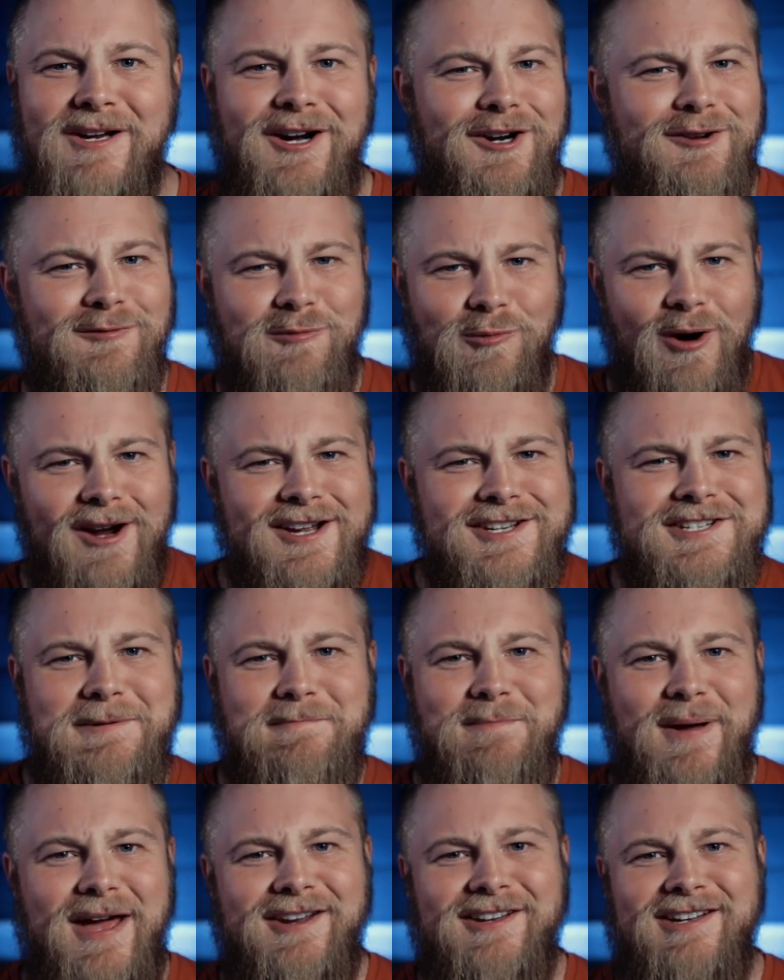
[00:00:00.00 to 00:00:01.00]
Kind of why is
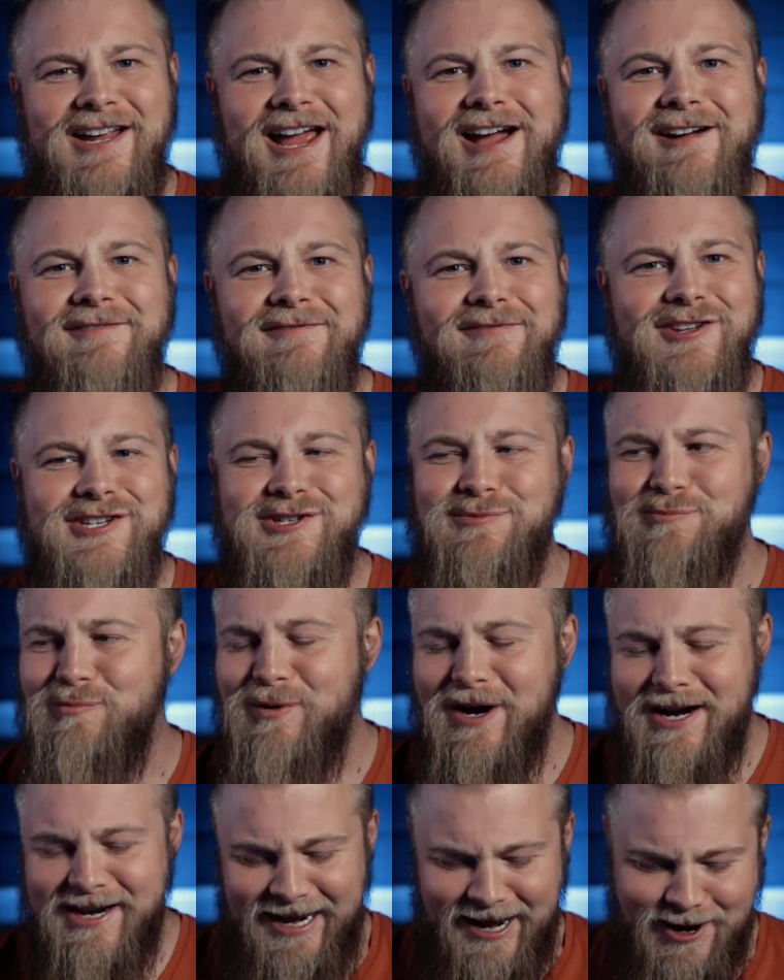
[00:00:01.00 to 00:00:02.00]
it better to have this
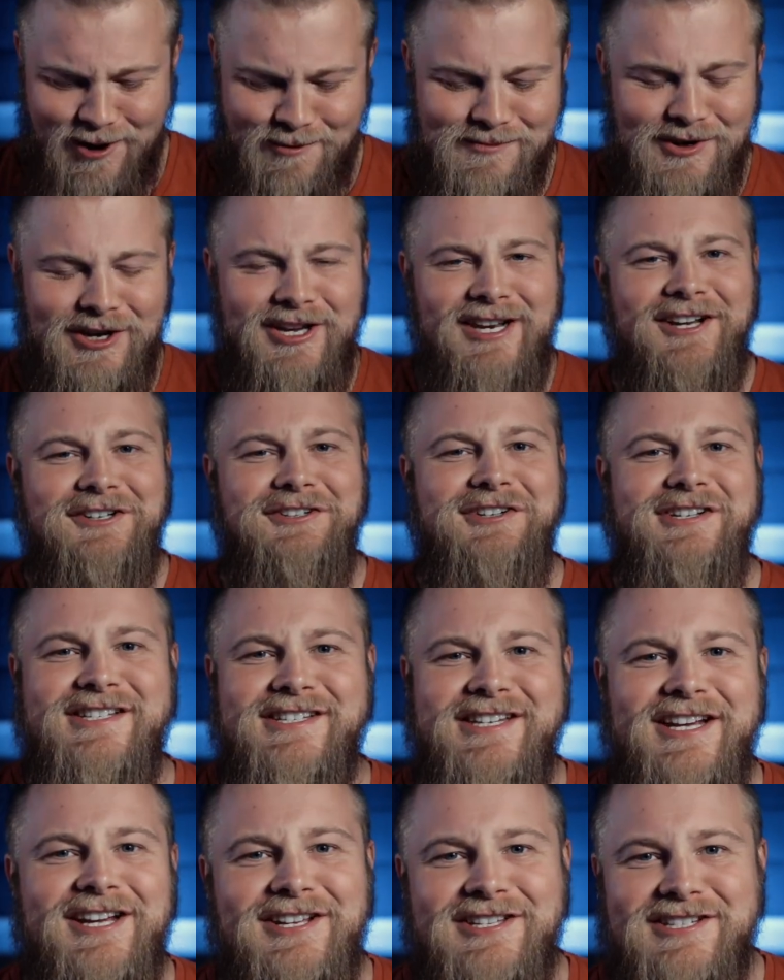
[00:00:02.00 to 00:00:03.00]
wedding album you can actually
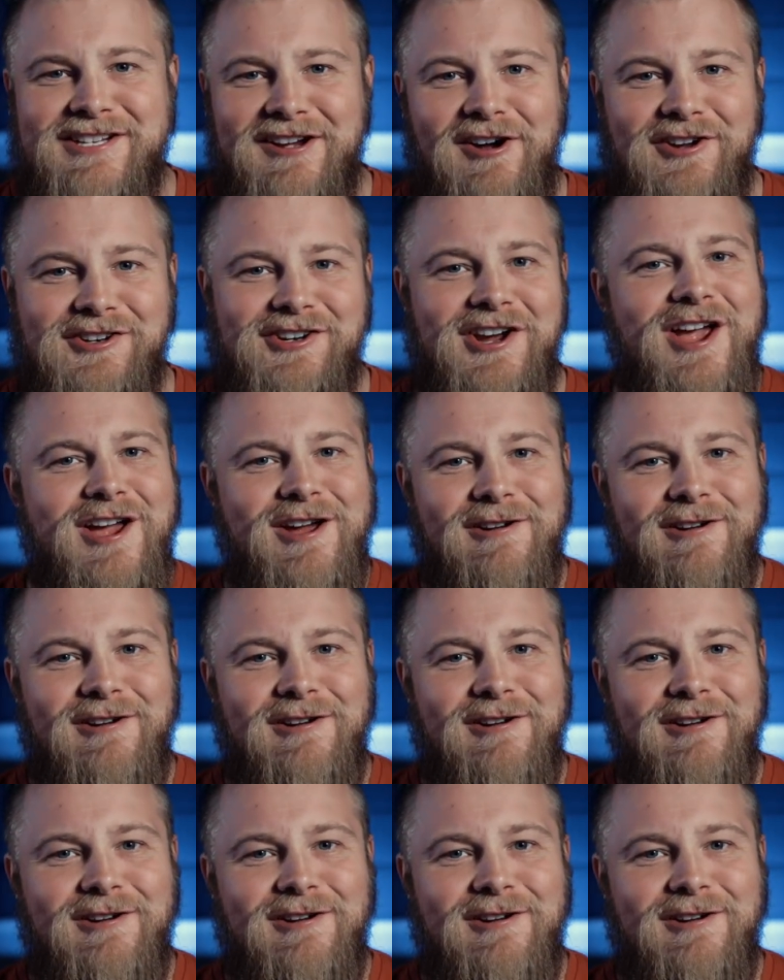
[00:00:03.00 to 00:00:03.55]
see and touch